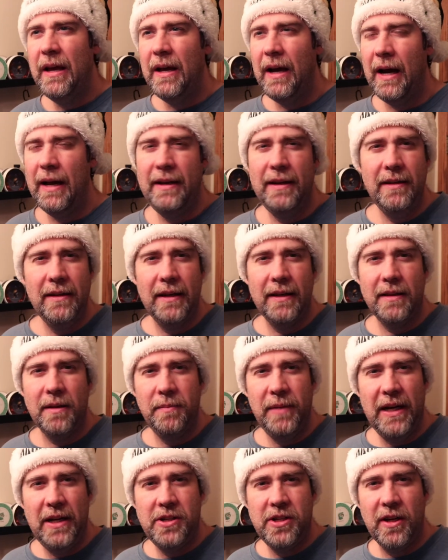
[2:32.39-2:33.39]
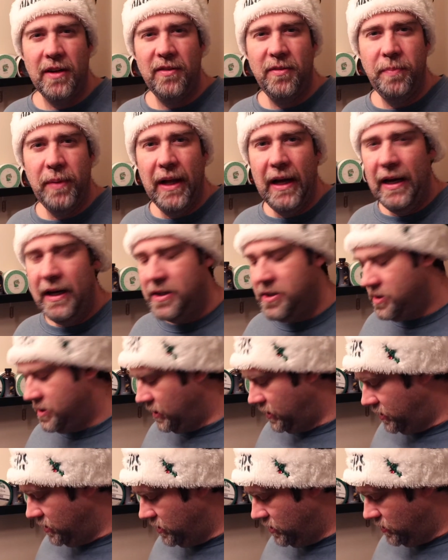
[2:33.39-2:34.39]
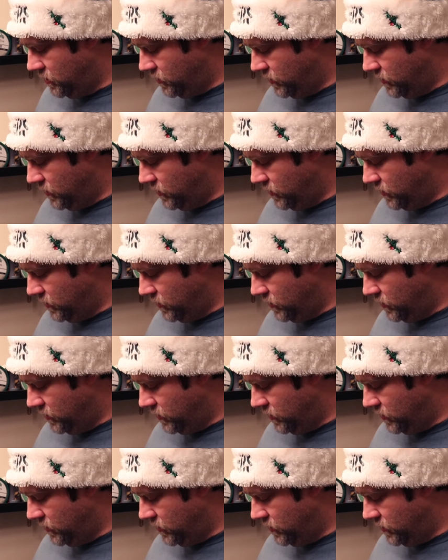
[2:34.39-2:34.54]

I didn't get the matching splash to go